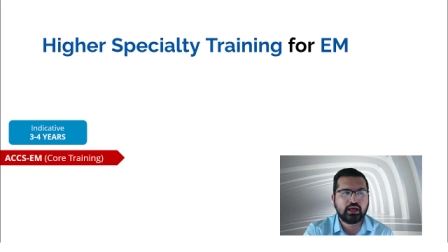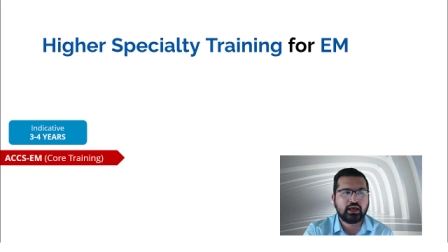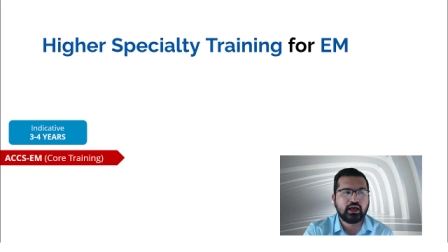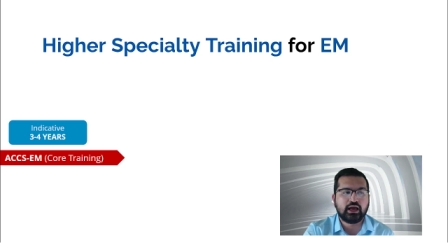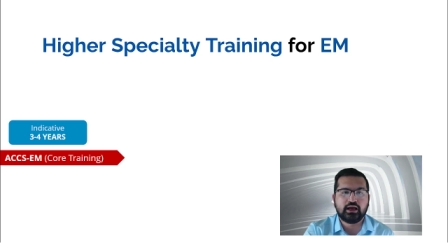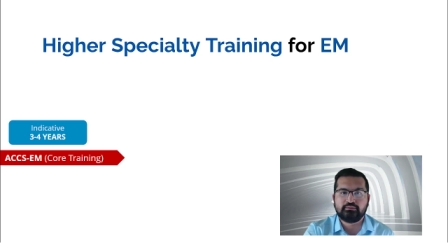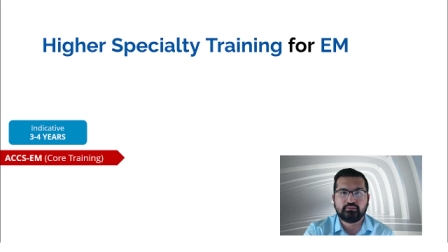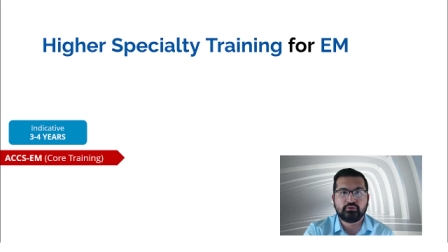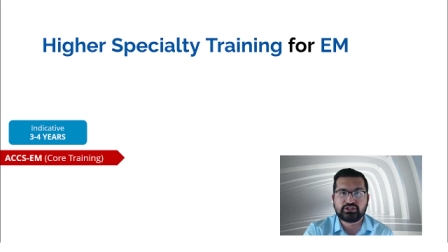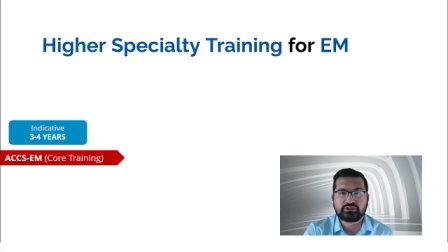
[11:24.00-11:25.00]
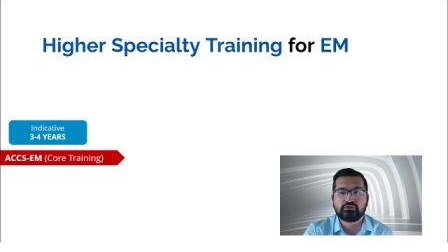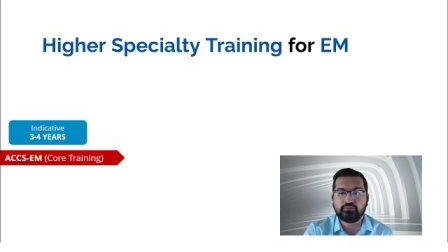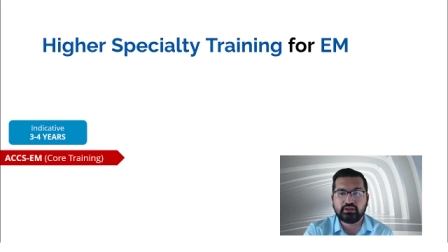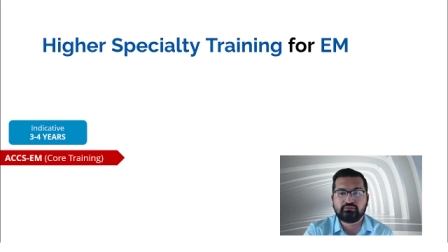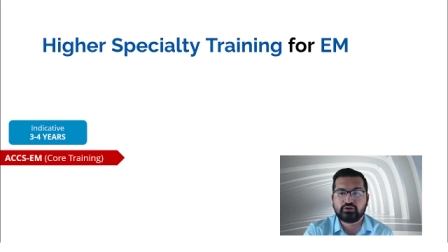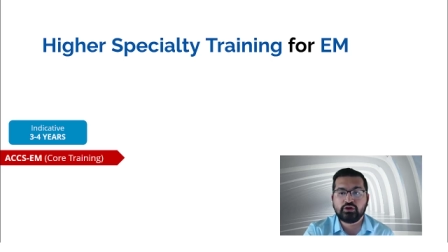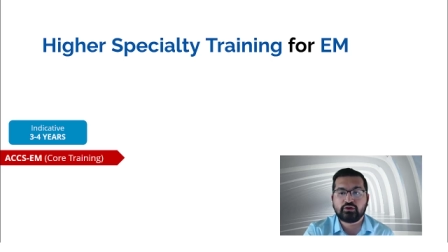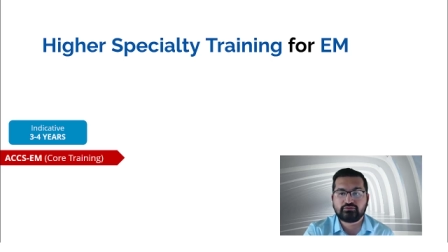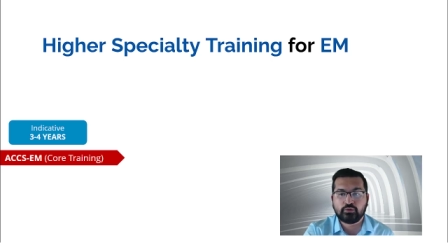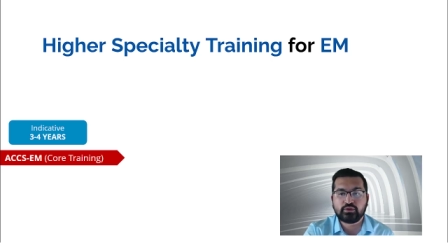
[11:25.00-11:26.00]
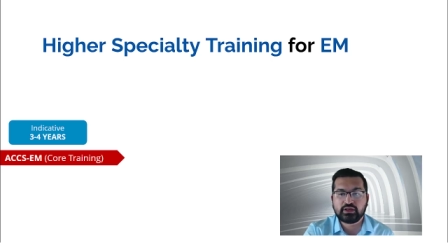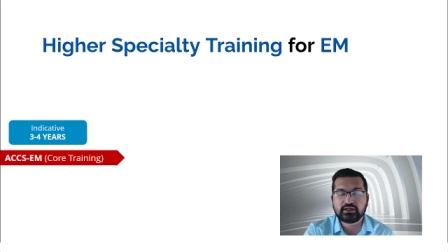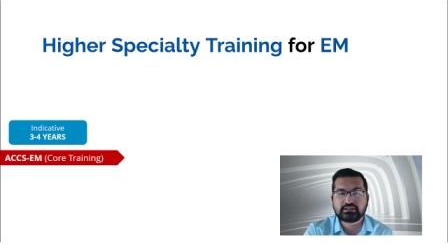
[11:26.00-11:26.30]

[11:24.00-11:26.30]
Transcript: Uh, which is could be three or four years.